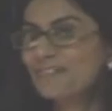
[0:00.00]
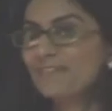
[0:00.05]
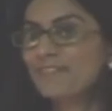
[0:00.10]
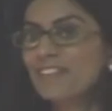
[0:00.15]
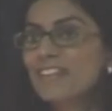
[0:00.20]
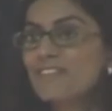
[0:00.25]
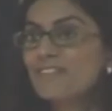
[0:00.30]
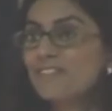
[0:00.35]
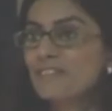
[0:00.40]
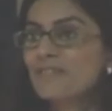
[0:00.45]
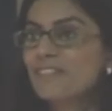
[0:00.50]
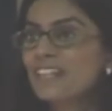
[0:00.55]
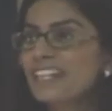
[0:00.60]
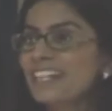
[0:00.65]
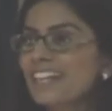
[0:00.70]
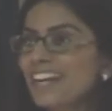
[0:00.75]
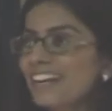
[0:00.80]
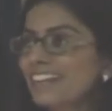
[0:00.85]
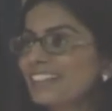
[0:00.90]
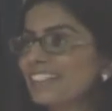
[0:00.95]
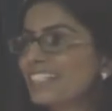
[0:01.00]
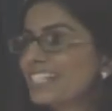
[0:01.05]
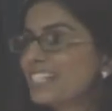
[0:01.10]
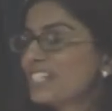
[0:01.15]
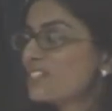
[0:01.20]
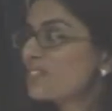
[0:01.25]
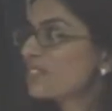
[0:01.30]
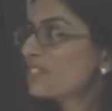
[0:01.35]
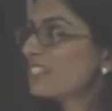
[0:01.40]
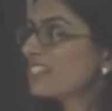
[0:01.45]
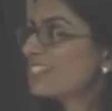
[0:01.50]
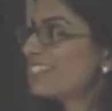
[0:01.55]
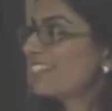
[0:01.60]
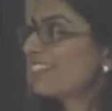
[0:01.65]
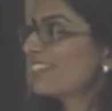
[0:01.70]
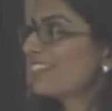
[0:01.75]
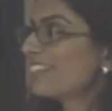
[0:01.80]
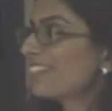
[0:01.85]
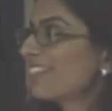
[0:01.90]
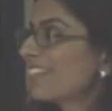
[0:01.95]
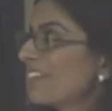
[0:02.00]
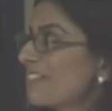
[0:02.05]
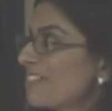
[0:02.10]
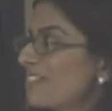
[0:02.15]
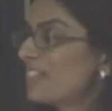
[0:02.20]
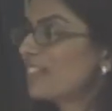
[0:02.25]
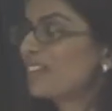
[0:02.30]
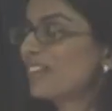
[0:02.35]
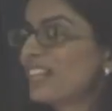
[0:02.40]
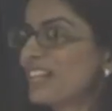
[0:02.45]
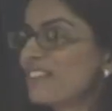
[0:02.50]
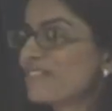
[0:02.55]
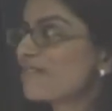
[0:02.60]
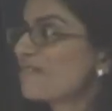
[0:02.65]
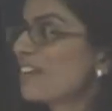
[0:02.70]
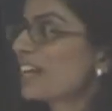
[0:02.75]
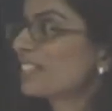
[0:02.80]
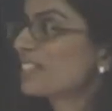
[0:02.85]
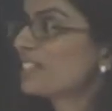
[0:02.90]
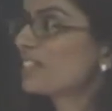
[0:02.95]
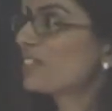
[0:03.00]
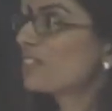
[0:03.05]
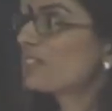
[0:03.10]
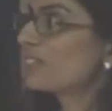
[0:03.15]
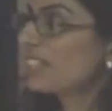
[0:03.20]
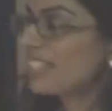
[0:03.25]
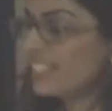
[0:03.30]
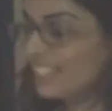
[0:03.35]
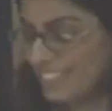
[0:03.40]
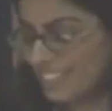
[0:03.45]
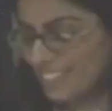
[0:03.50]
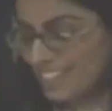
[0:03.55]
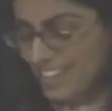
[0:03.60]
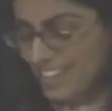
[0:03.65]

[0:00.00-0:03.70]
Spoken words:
being from India, didn't use the till. You know enough math to do this.